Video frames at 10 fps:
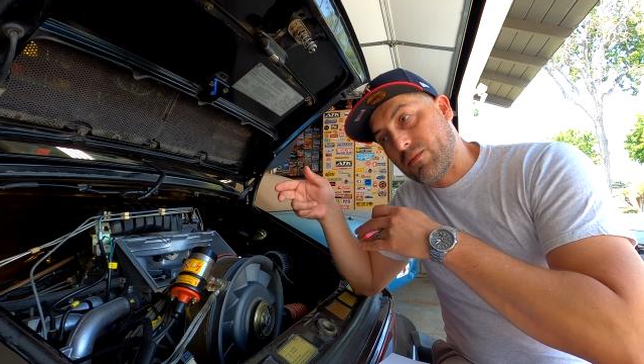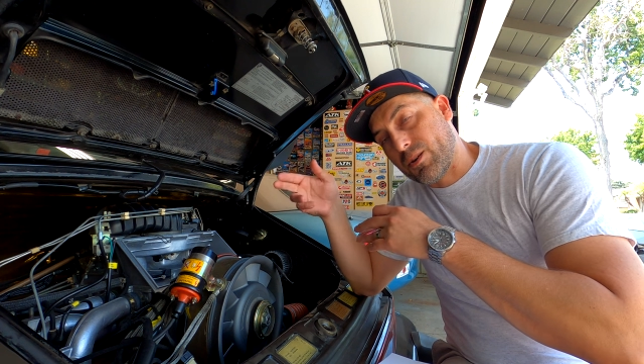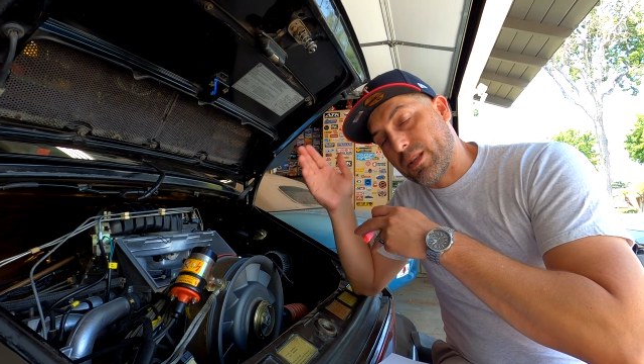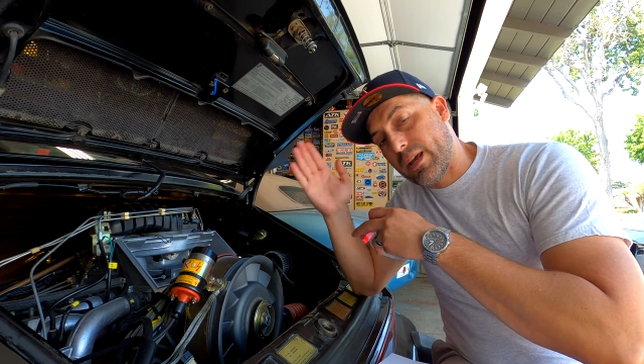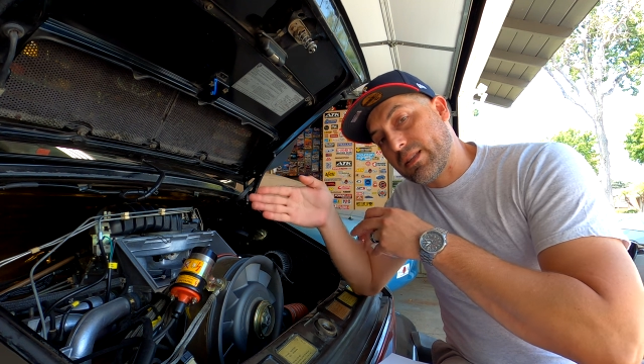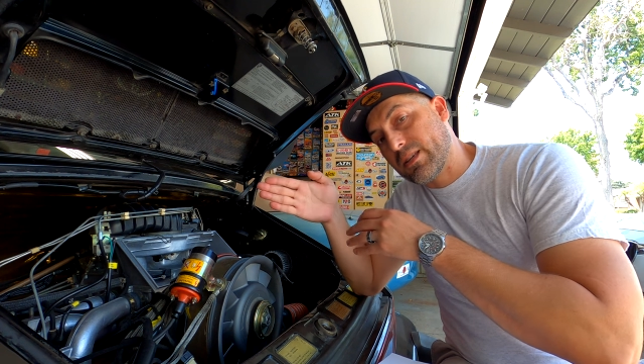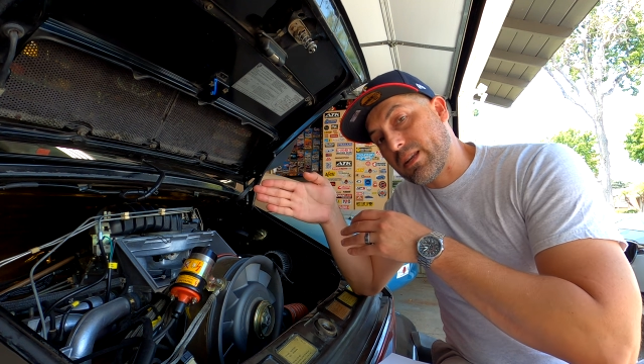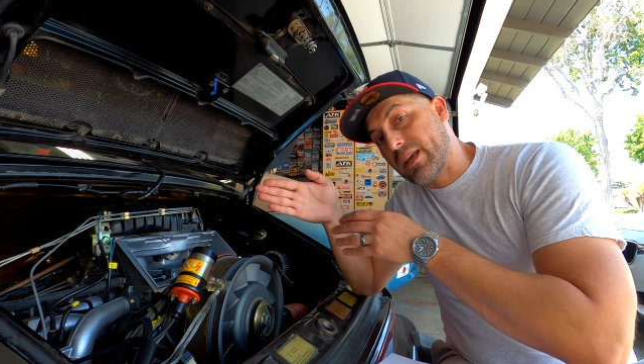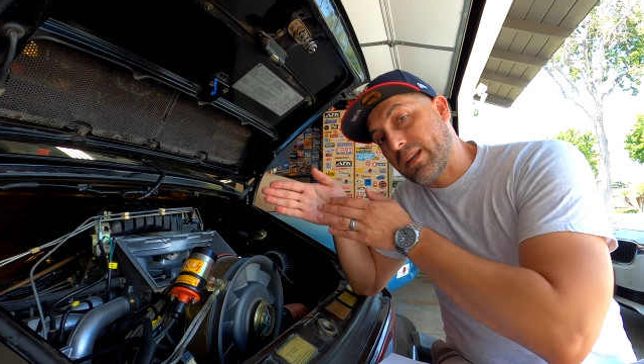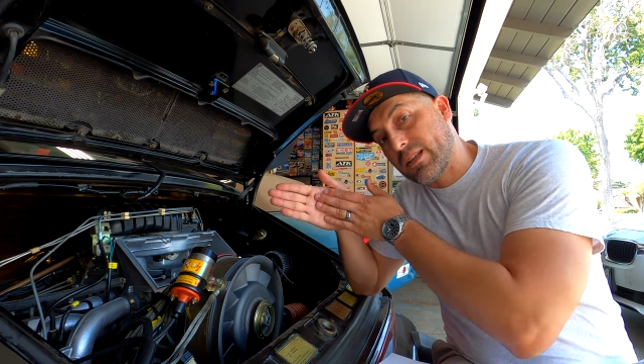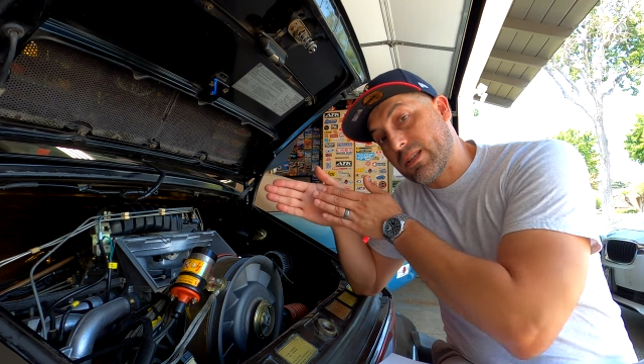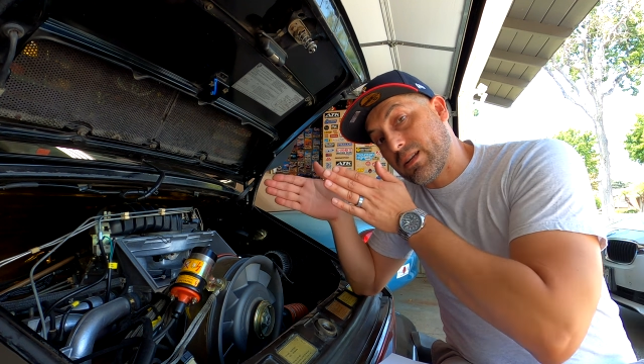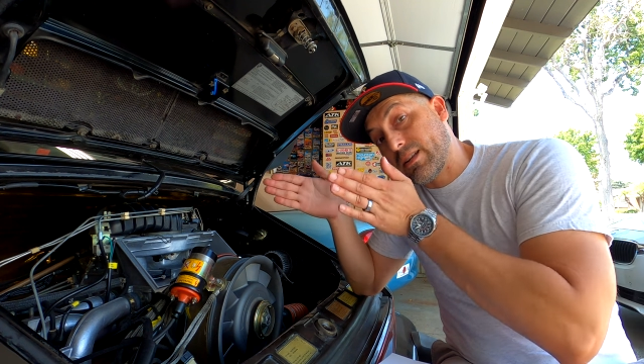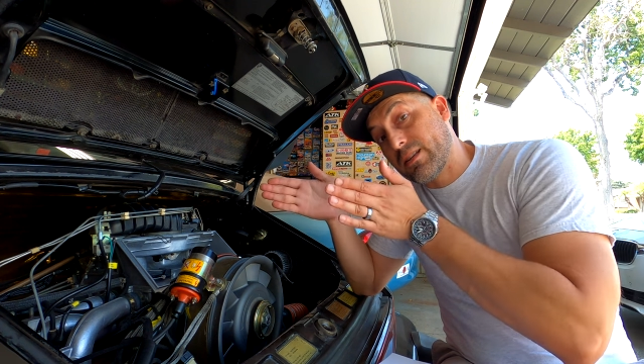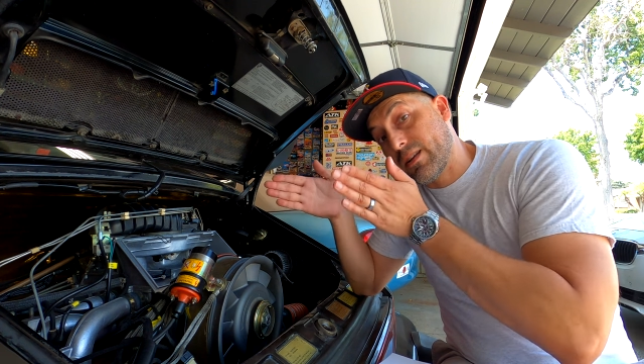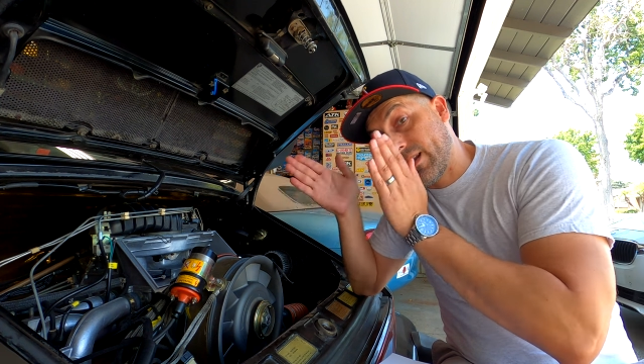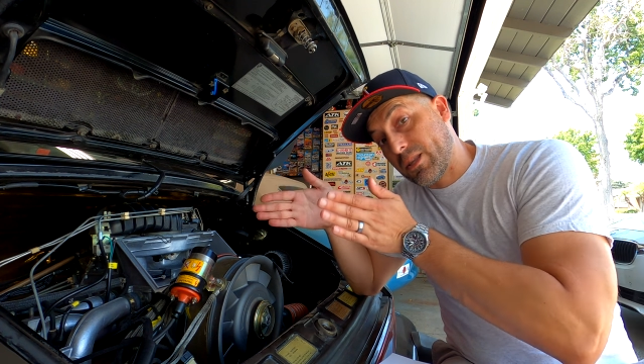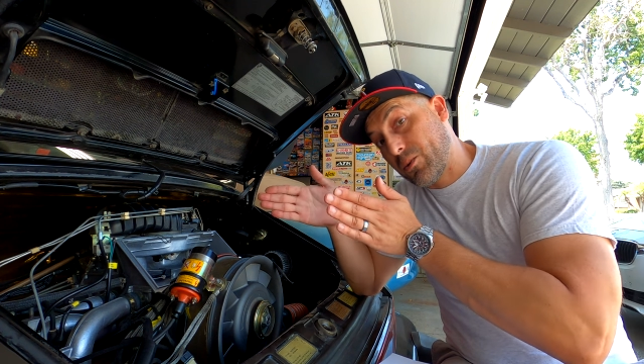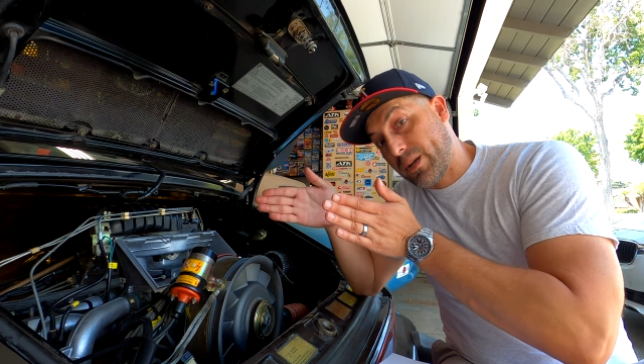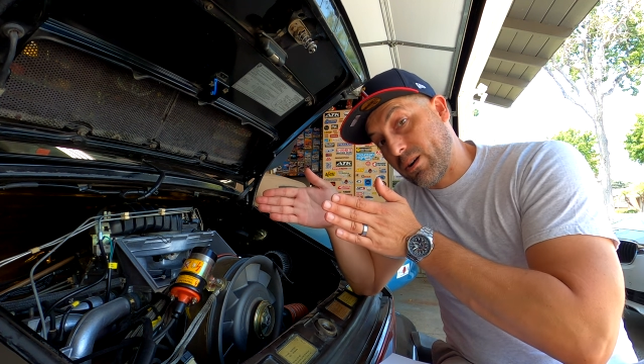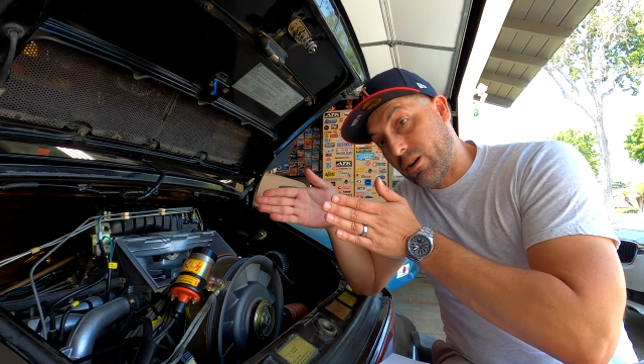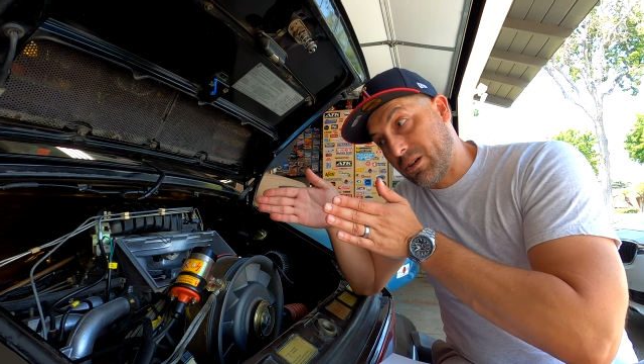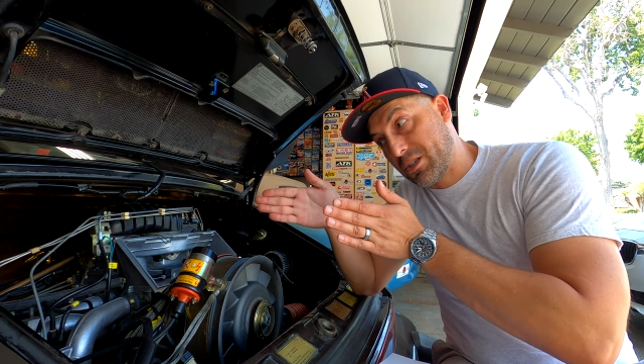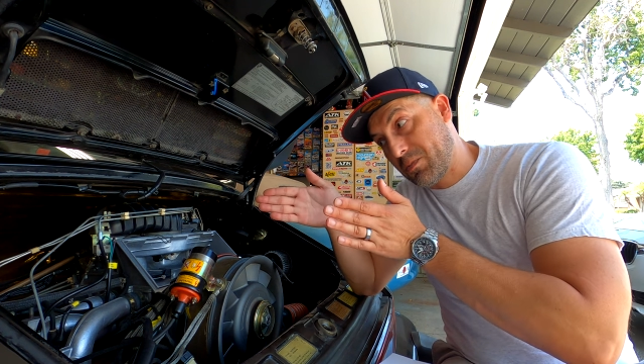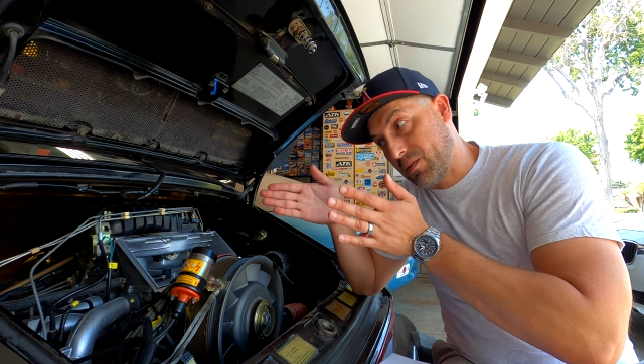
for the 1980 to 1983 cars.